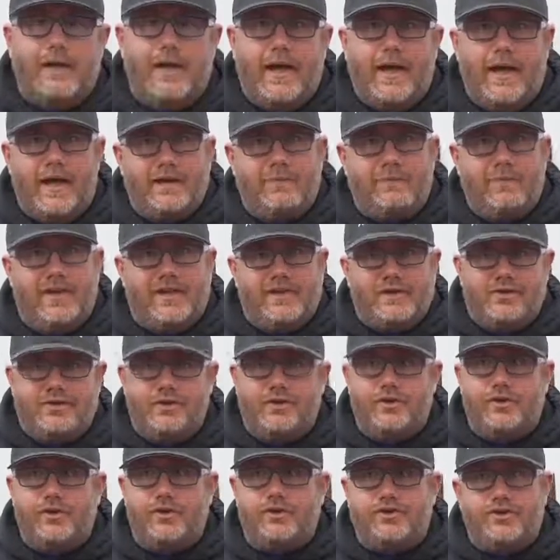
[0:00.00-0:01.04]
how to make
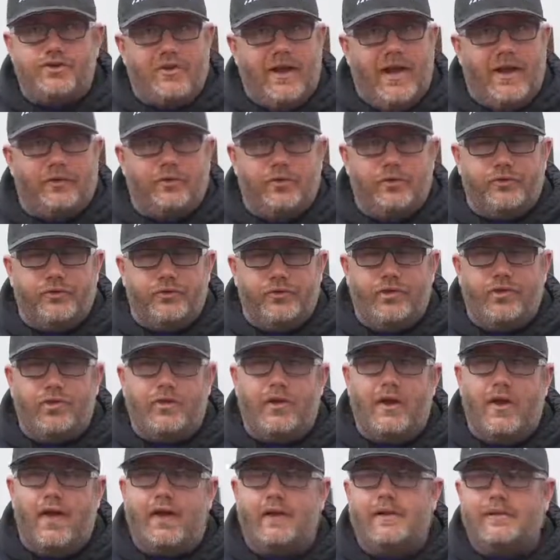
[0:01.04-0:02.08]
sure your travels are
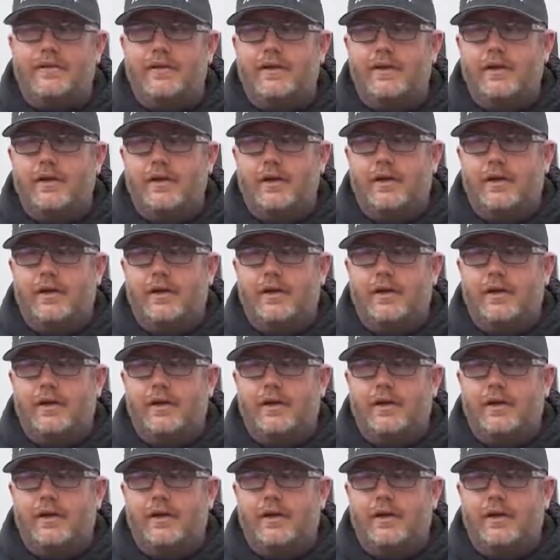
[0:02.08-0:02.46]
correct.